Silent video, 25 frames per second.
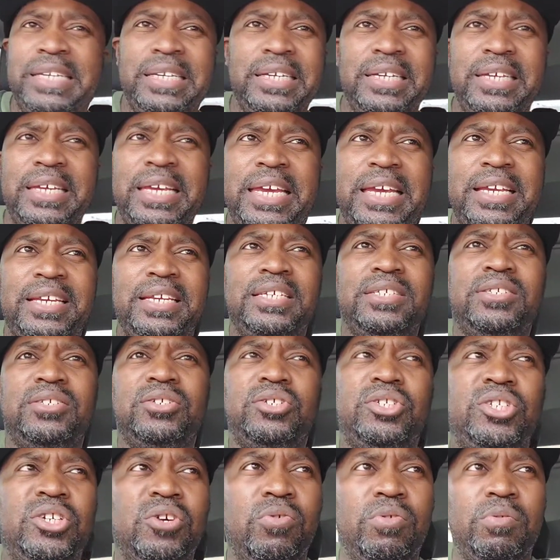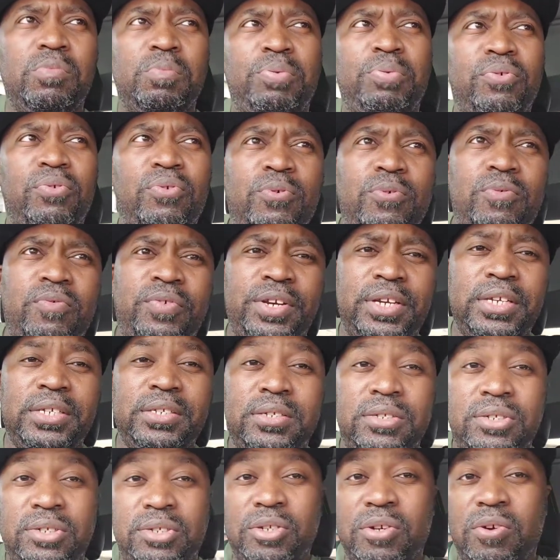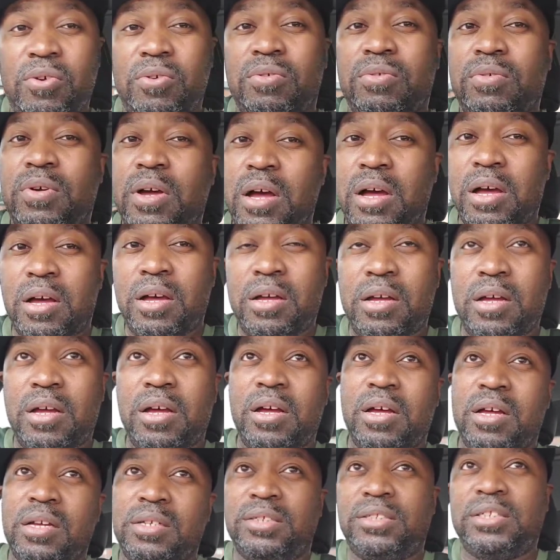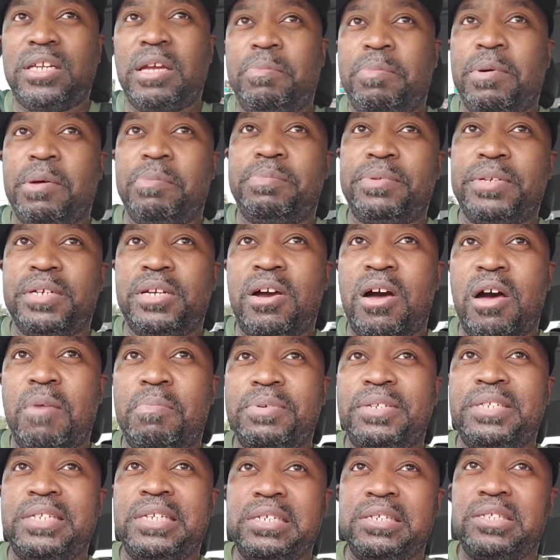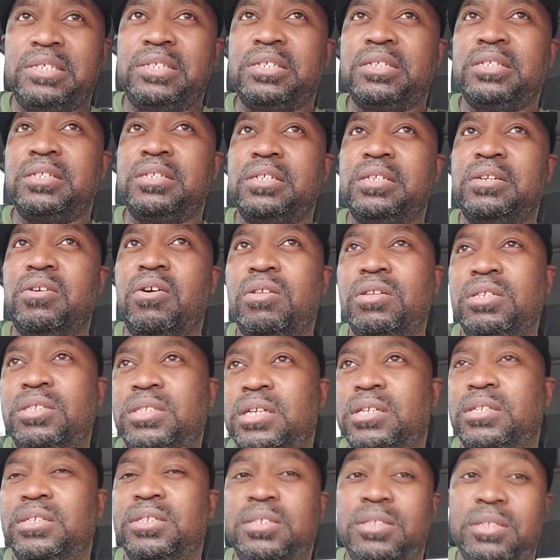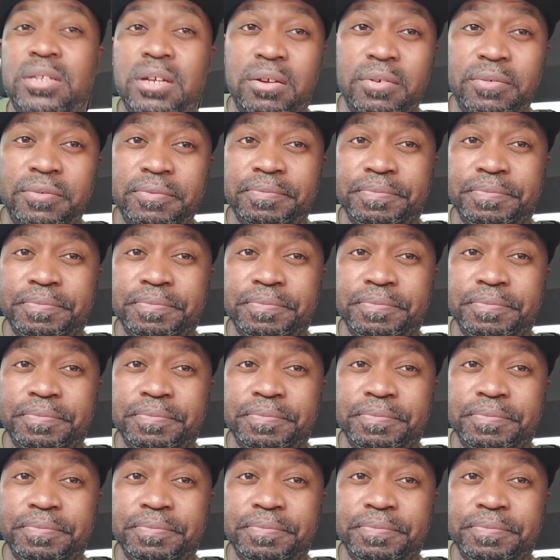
He needs to show improve. He needs to show step up in competition and all this other stuff.